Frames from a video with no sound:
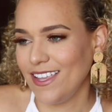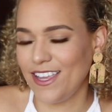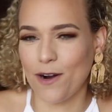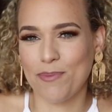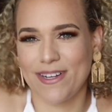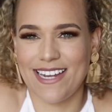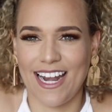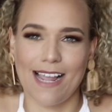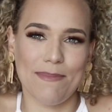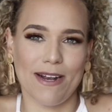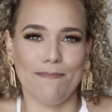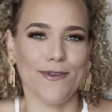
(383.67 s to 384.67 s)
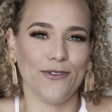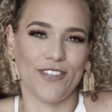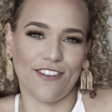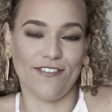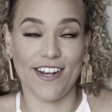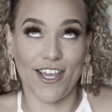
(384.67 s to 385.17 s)
you know, pretending I'm in a
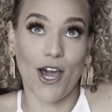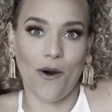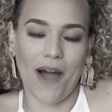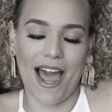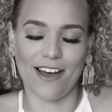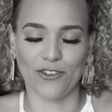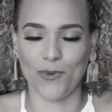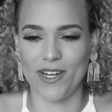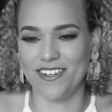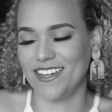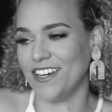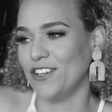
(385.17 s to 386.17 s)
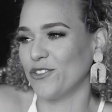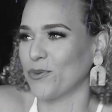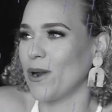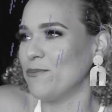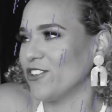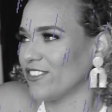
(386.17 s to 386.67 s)
music video, as one does,
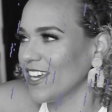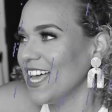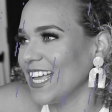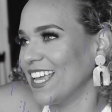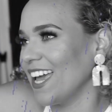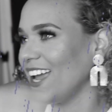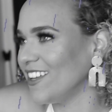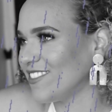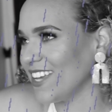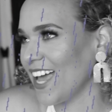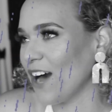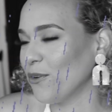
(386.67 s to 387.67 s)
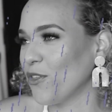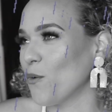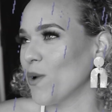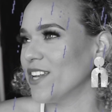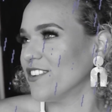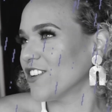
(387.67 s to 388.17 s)
where I'm just gazing out the
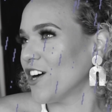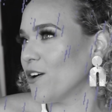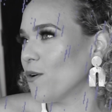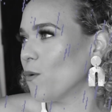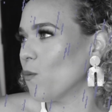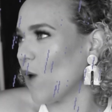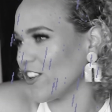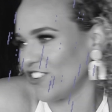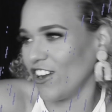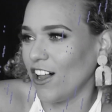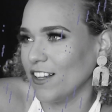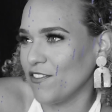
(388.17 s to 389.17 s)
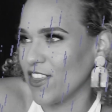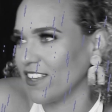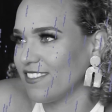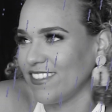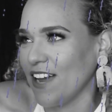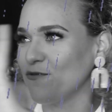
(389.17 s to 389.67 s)
window, watching all of the
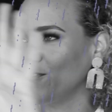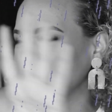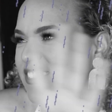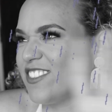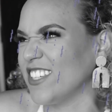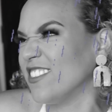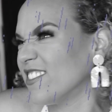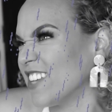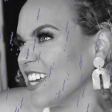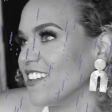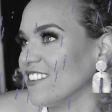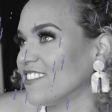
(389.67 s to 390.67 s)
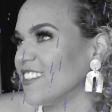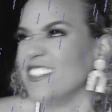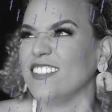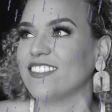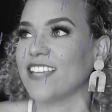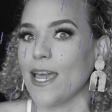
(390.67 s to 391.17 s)
San Franciscan
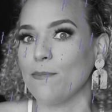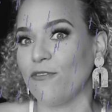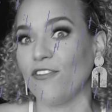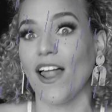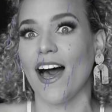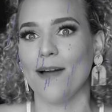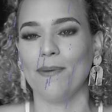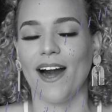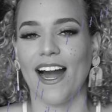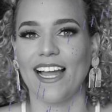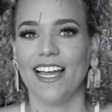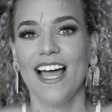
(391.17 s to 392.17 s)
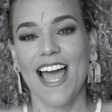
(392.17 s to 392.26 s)
cityscape fly by.